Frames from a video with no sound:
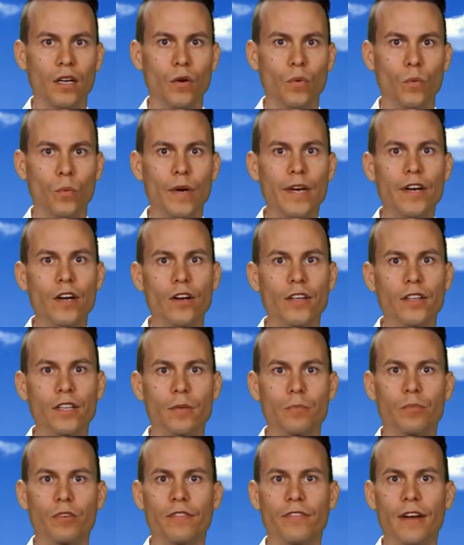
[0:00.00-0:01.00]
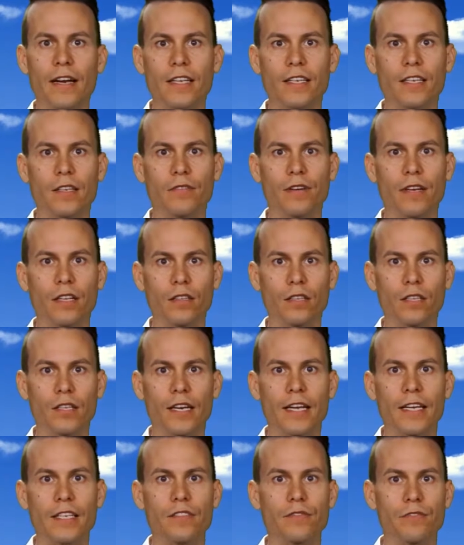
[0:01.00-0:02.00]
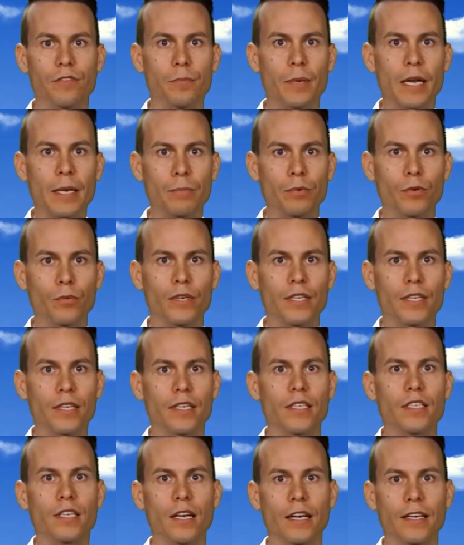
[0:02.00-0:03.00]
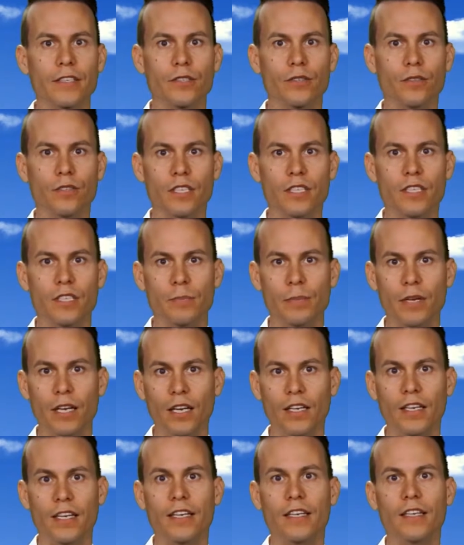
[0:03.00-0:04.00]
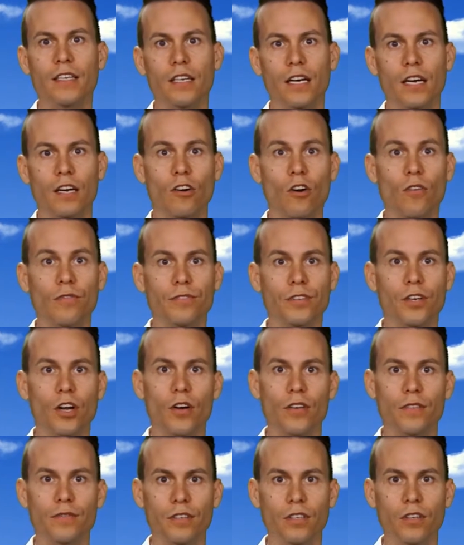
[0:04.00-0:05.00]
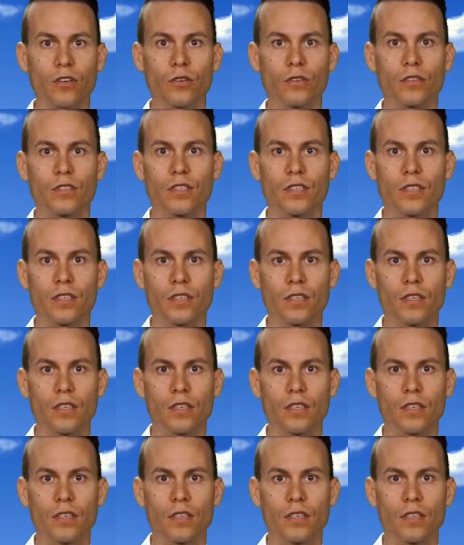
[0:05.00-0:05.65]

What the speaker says: We know that preventative health needs for people with intellectual disability are often overlooked.